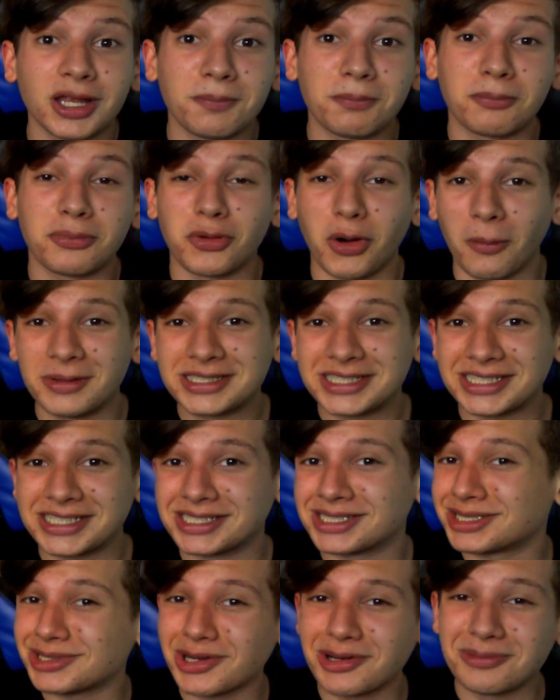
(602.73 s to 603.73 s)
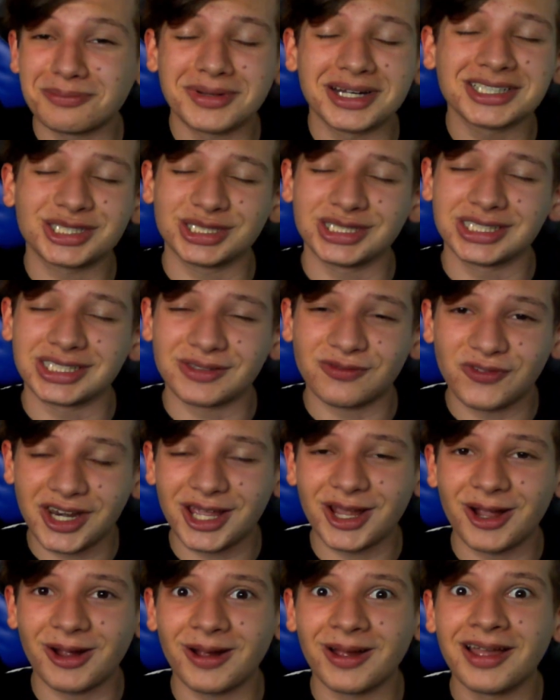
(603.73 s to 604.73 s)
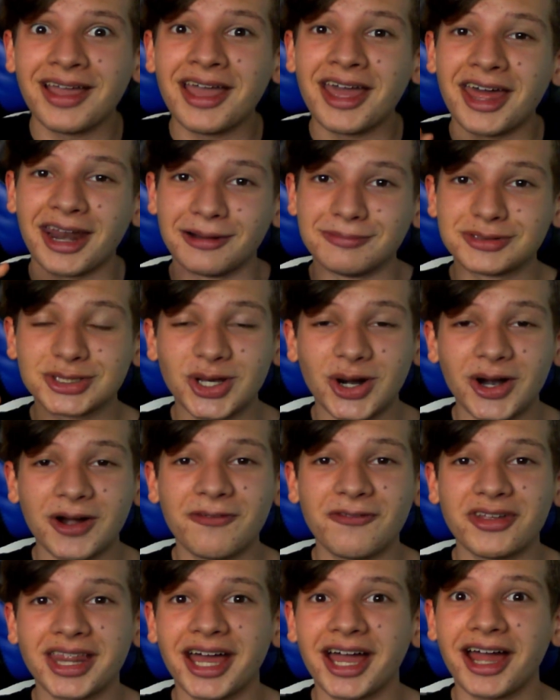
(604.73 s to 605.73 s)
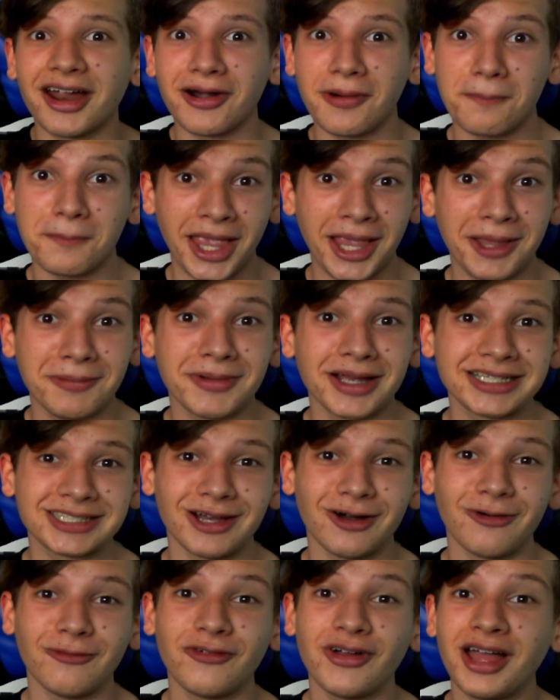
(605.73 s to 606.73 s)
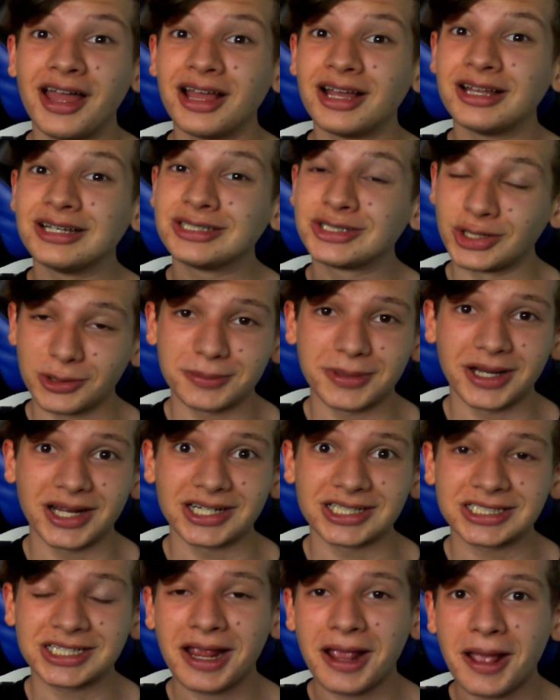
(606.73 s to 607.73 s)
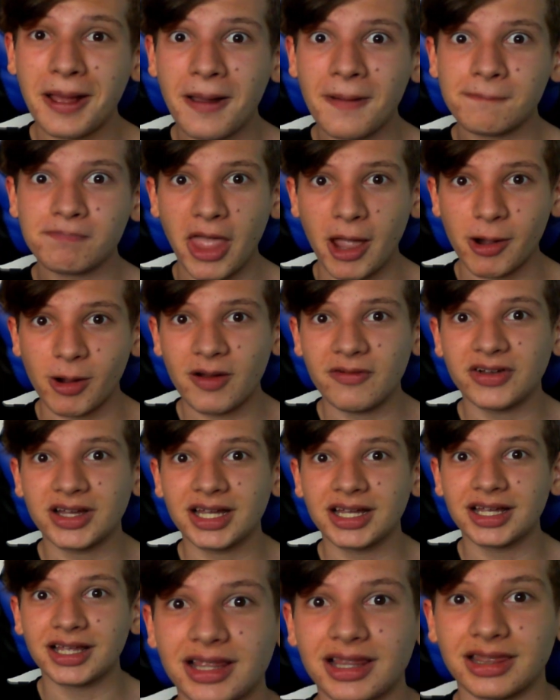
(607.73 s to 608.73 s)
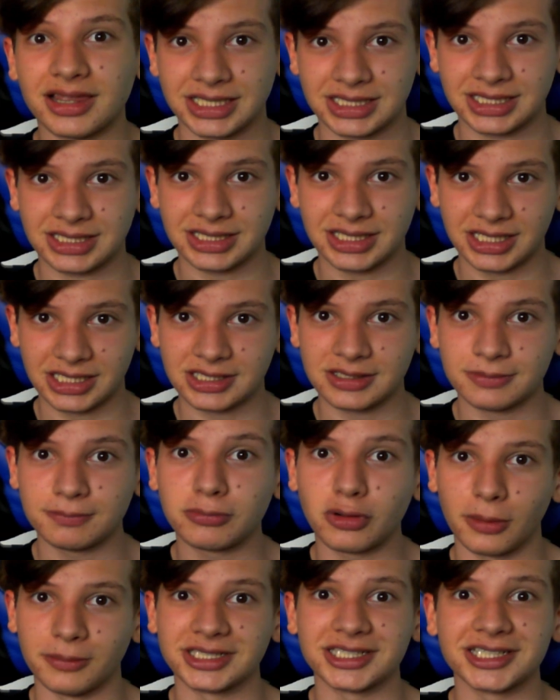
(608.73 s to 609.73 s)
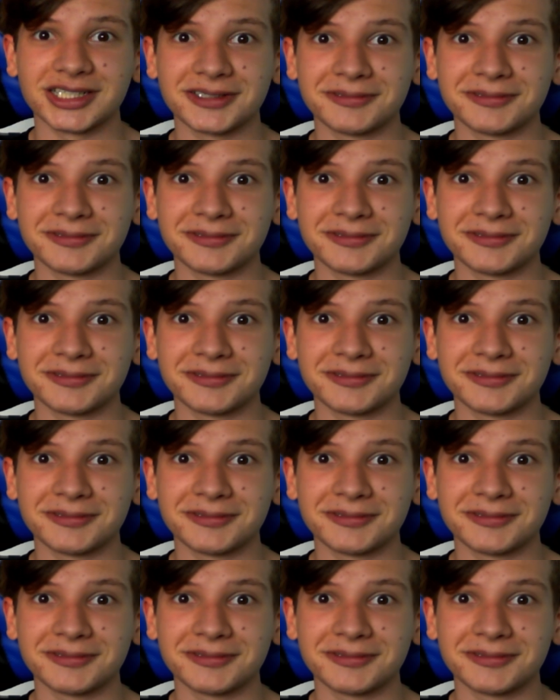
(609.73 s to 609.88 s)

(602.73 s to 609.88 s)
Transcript: promising so much in this video, and I'm sorry for that. I repeat myself too much. However, this is promising.